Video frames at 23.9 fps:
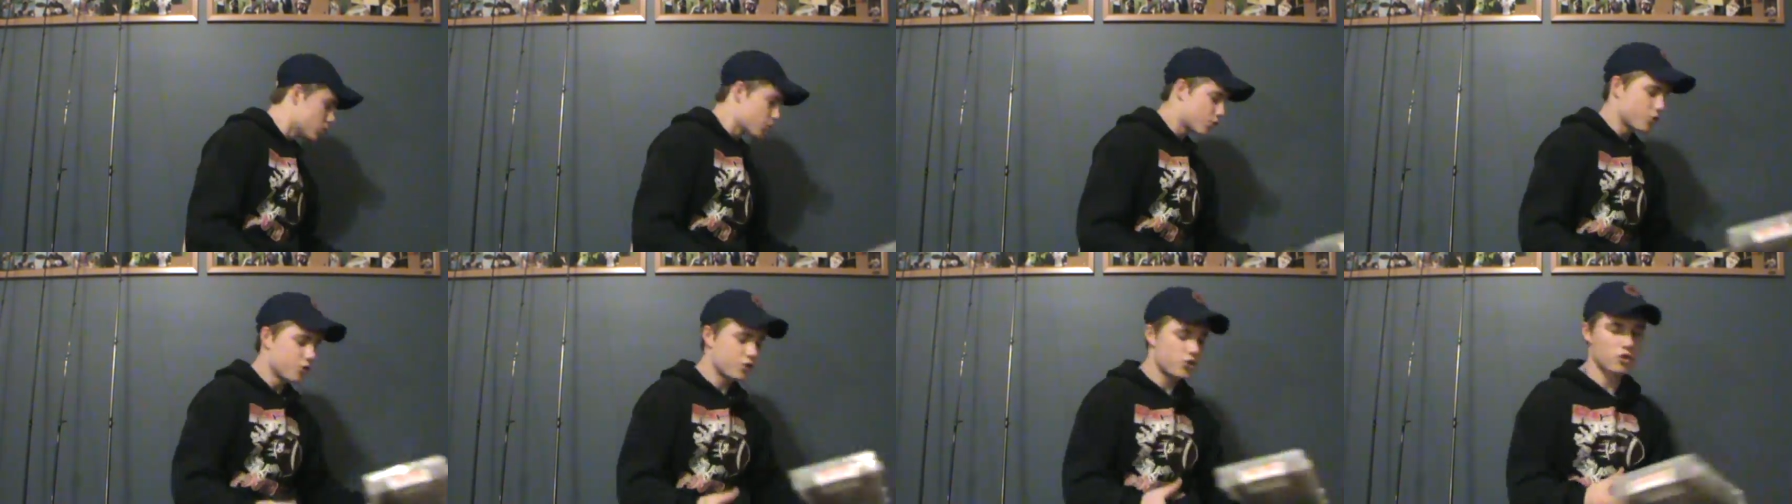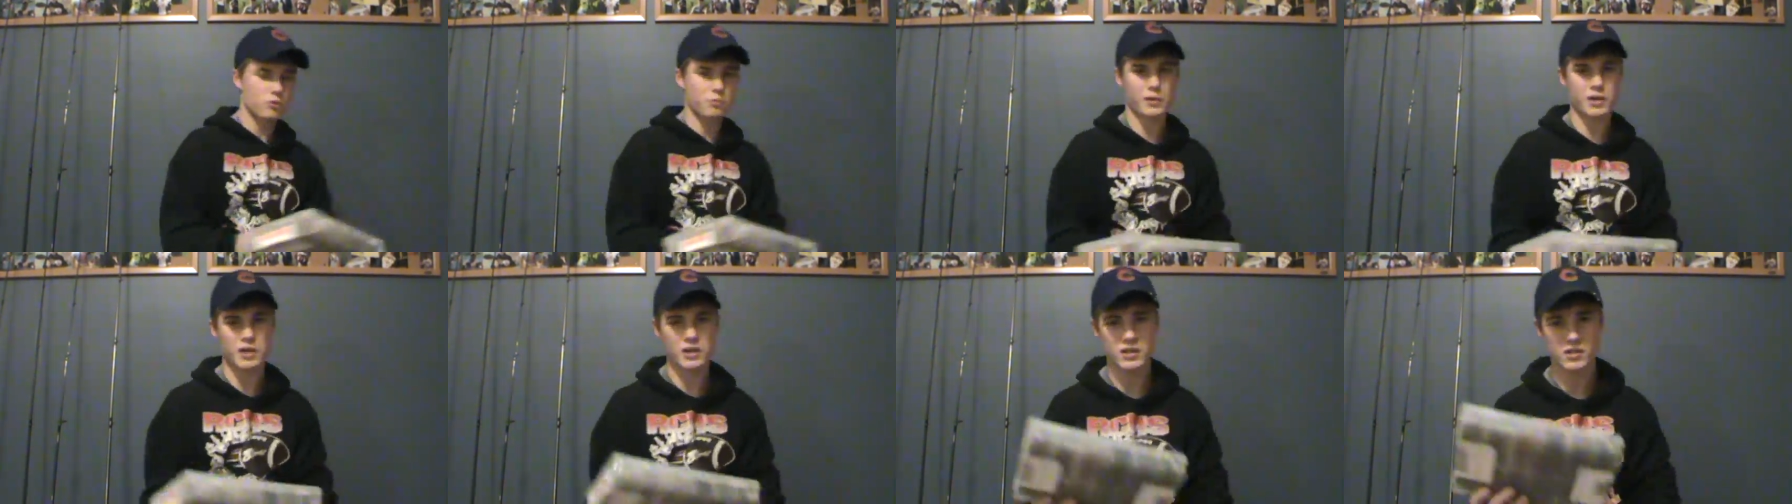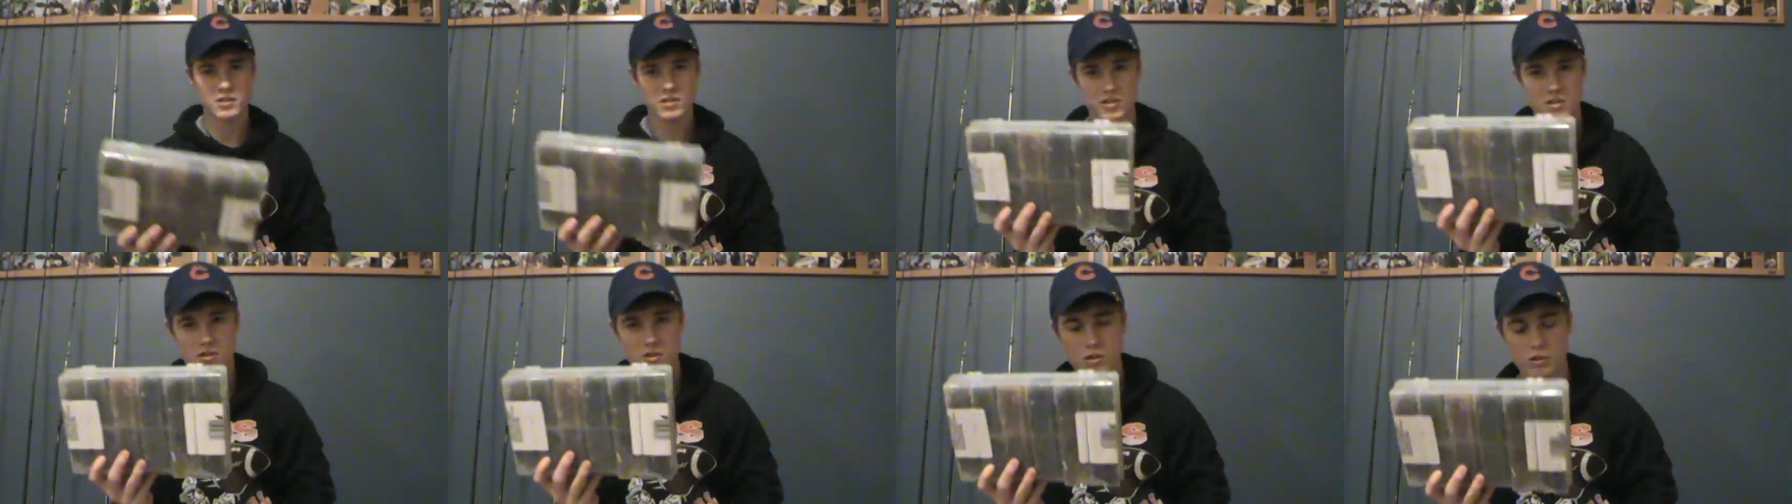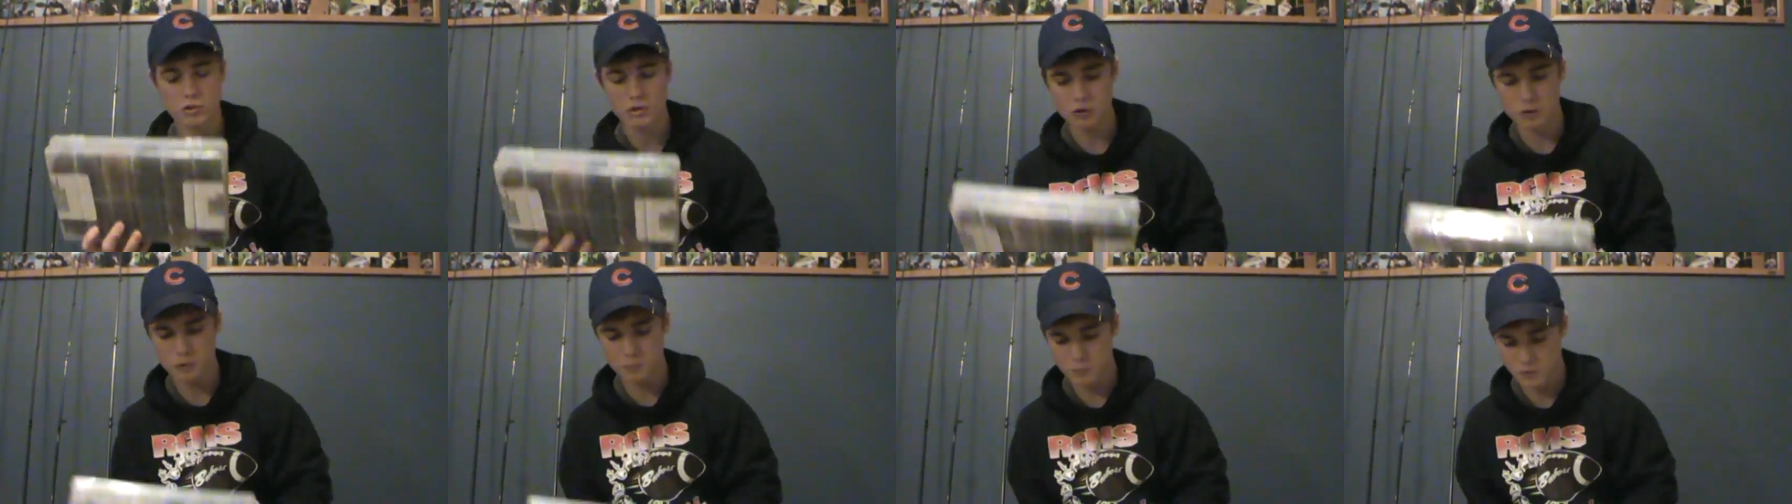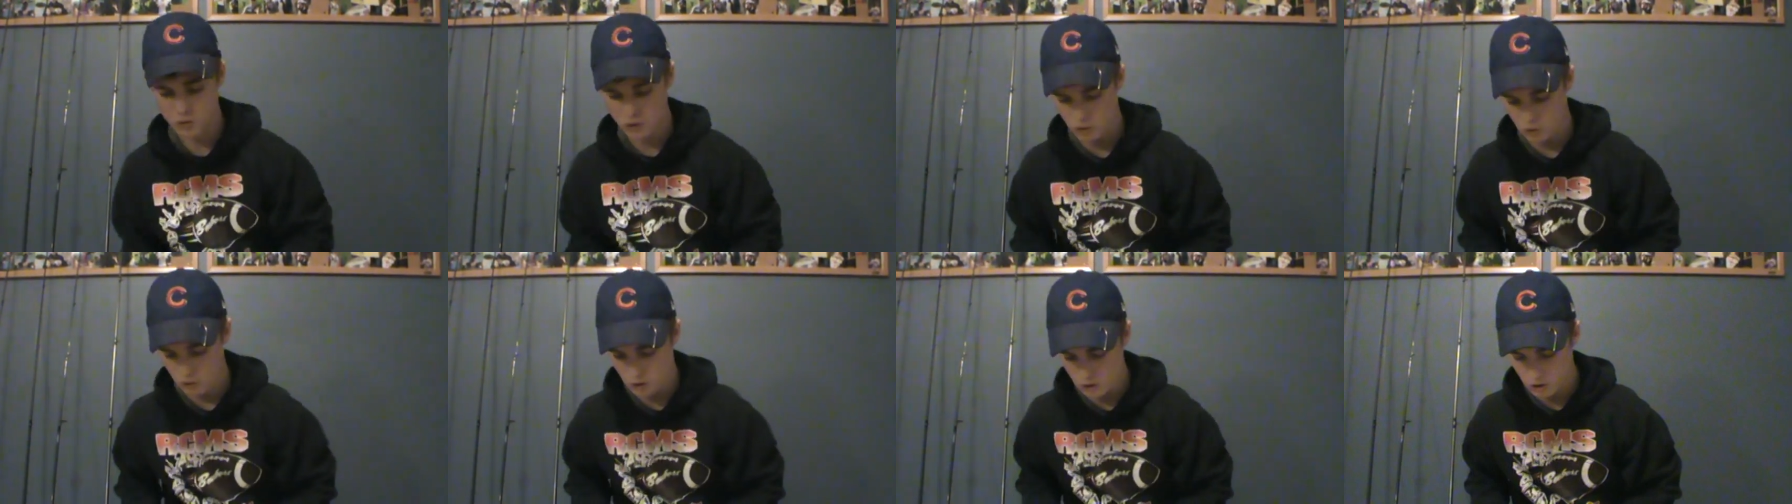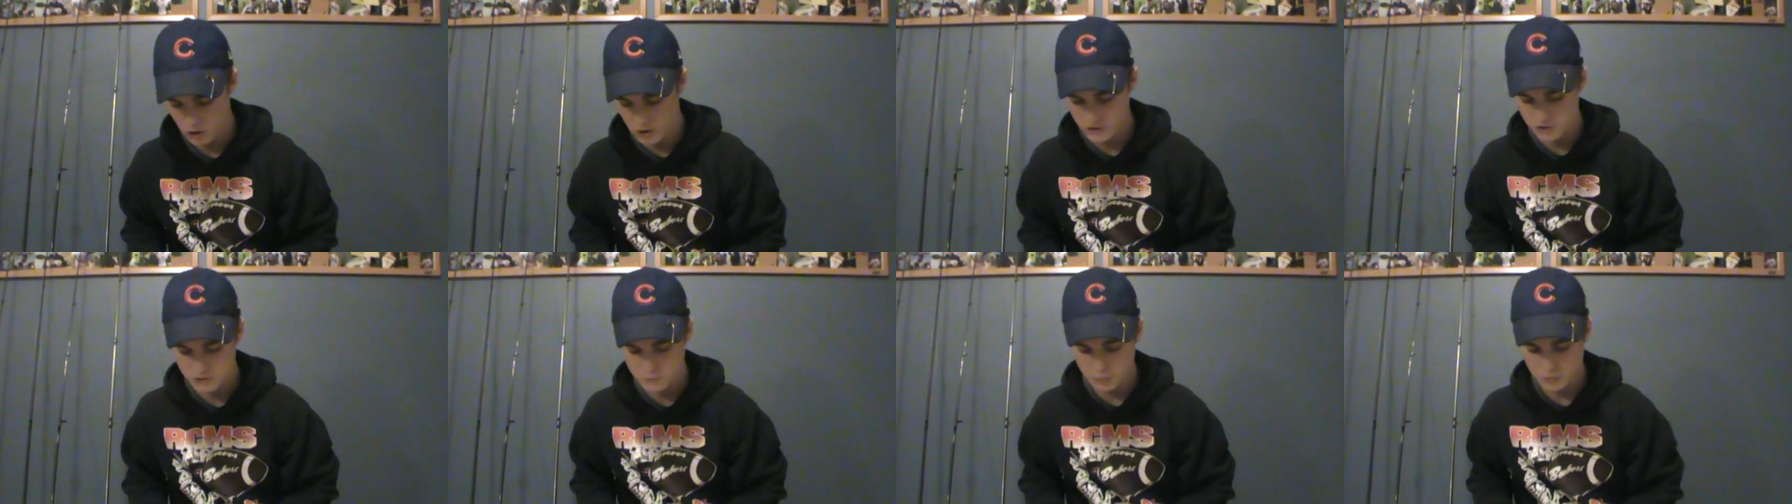Creature baits, tubes,
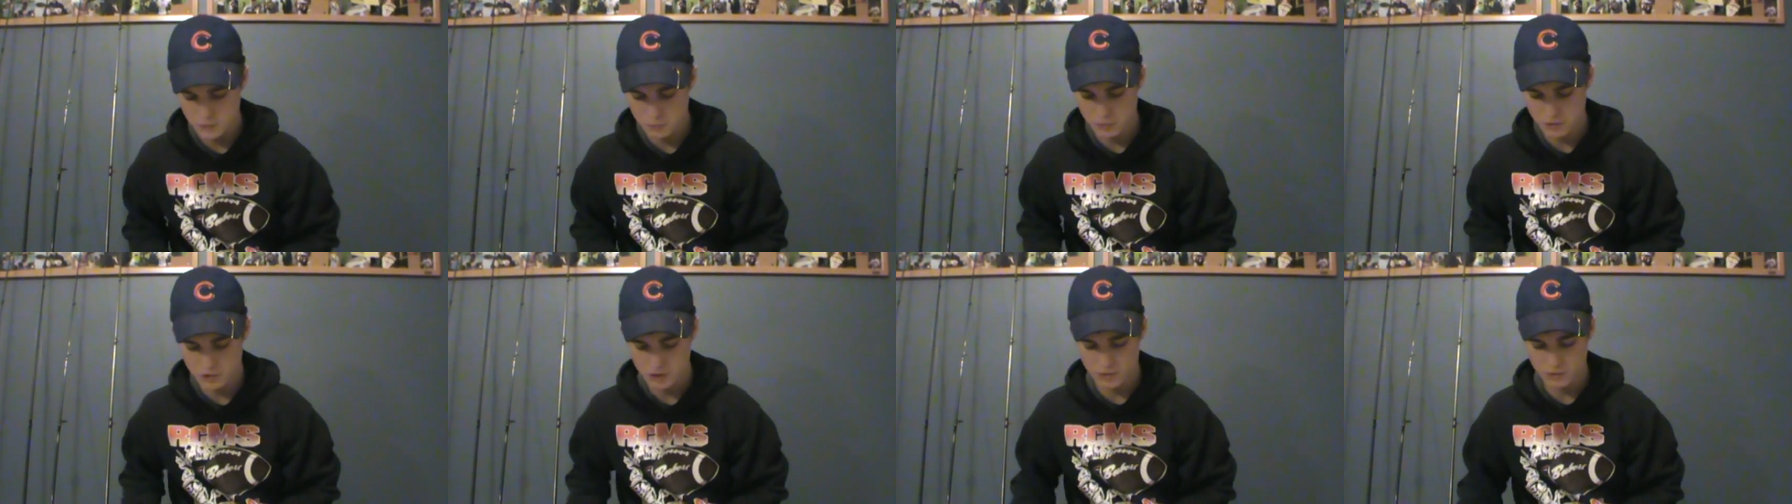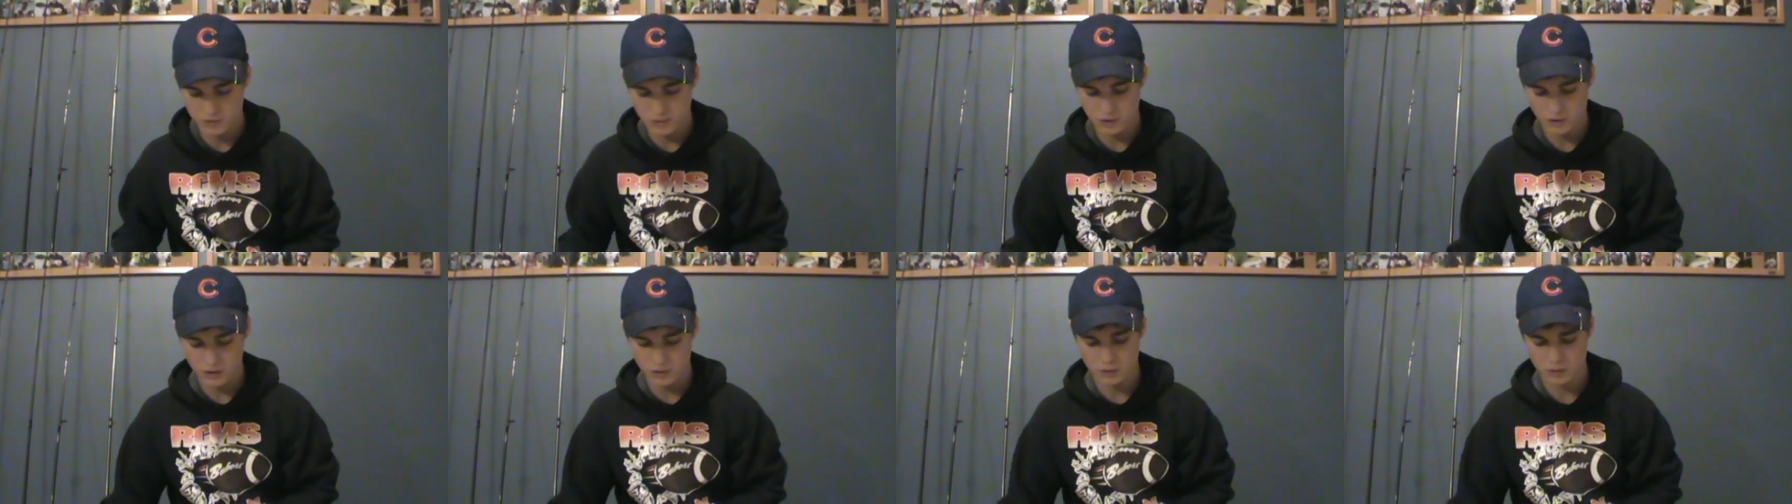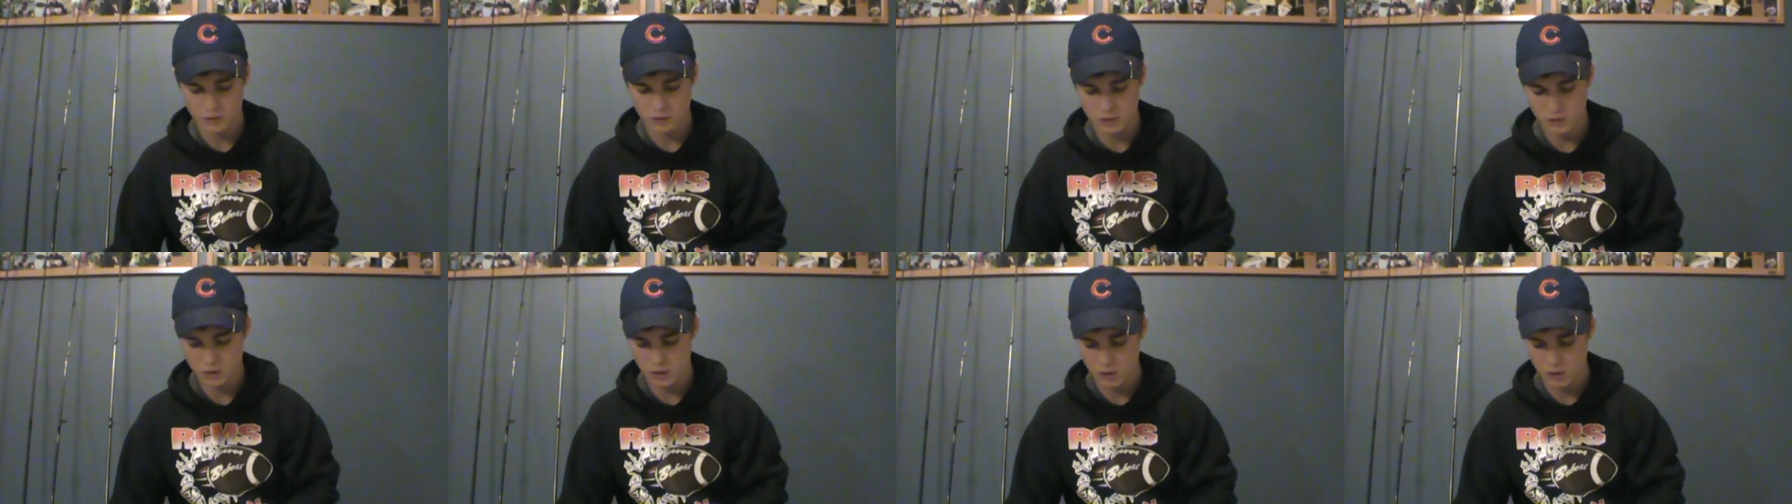crawls, pretty much everything